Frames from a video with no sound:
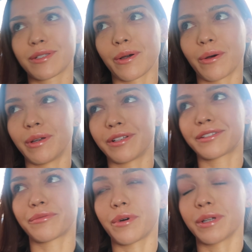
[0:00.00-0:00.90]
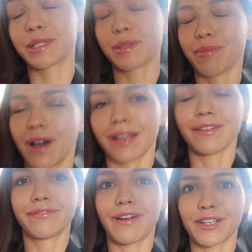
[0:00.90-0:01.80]
so it was my
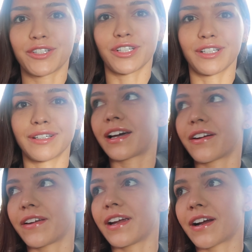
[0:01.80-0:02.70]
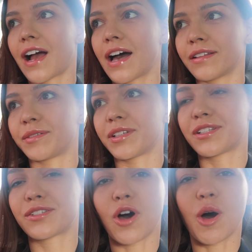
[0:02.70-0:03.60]
fashion career at the
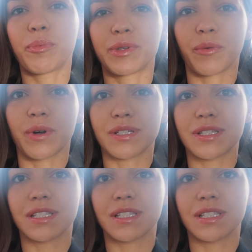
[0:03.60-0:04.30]
top. There was